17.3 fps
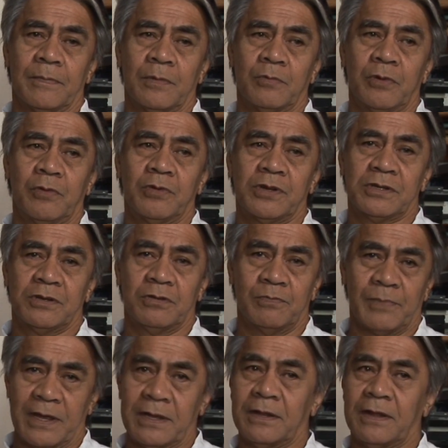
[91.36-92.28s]
we were still
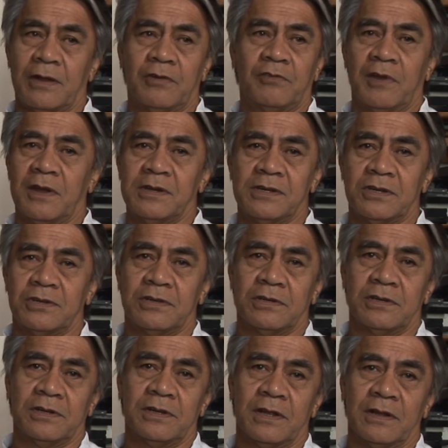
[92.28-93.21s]
making that
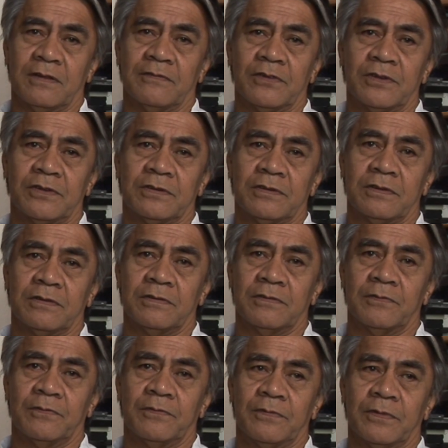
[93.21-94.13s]
transition in television
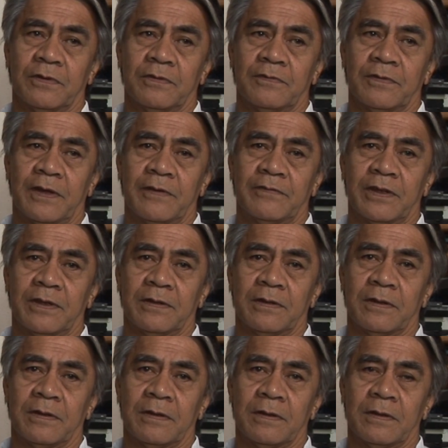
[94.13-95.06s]
of having
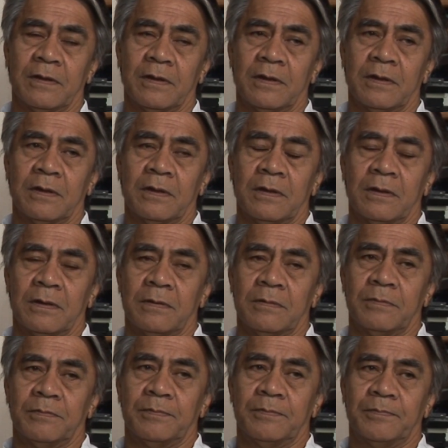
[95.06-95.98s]

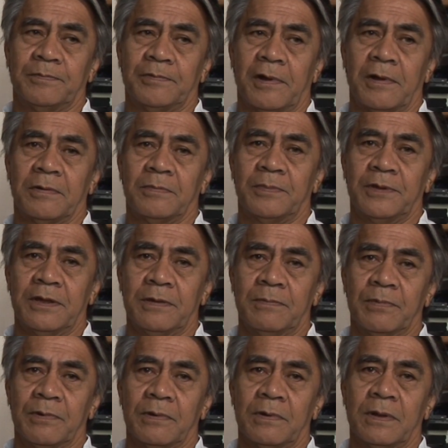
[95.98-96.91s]
brown
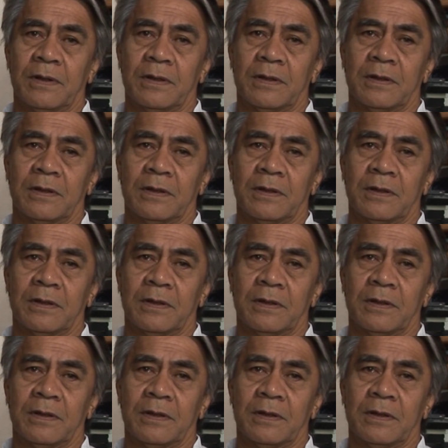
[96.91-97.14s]
people